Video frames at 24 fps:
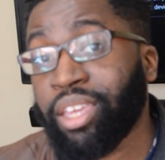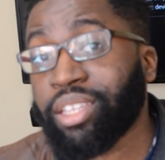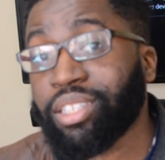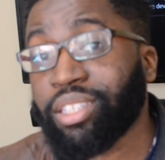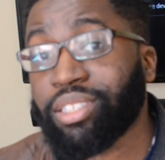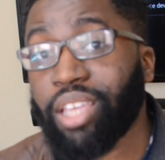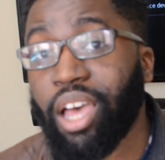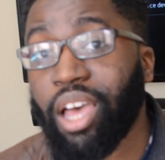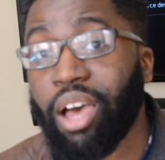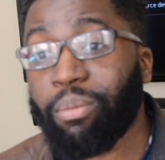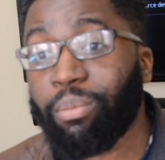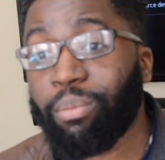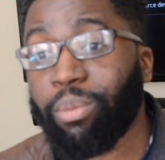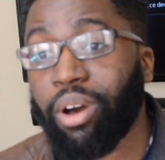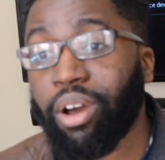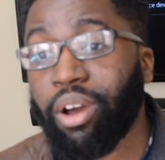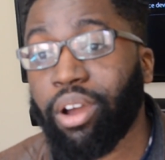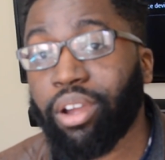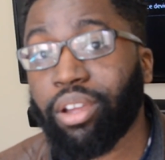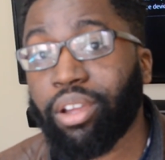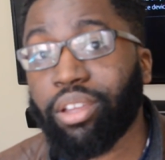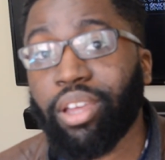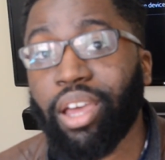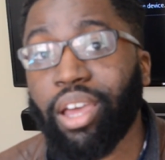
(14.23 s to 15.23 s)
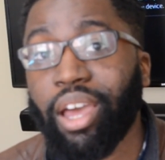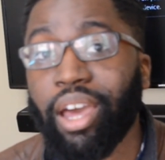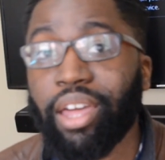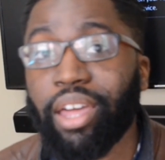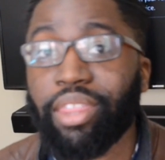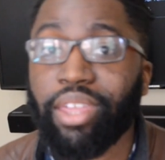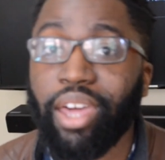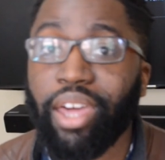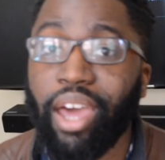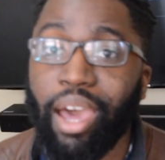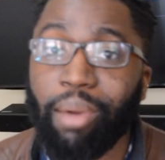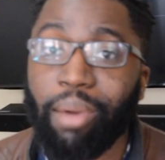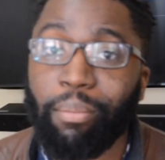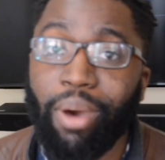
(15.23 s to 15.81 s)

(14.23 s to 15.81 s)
Soundbar that I